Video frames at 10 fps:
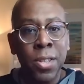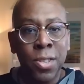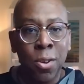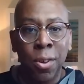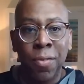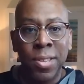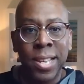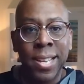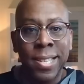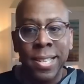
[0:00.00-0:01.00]
And so if you're
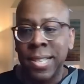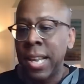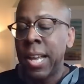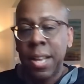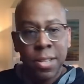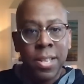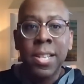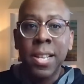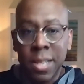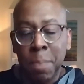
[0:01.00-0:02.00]
Texas,
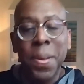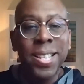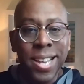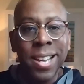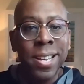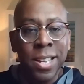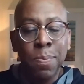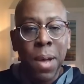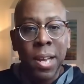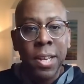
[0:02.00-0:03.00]
the Big Ten
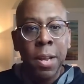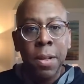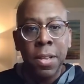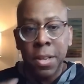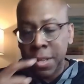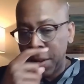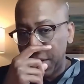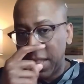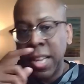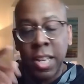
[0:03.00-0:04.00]
is probably
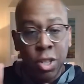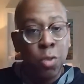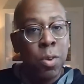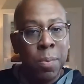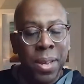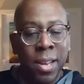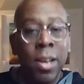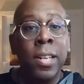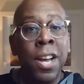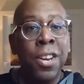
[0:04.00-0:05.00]
the thing that you want to be
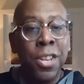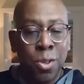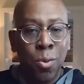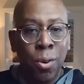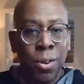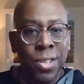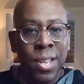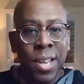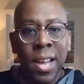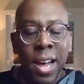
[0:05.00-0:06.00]
gunning towards,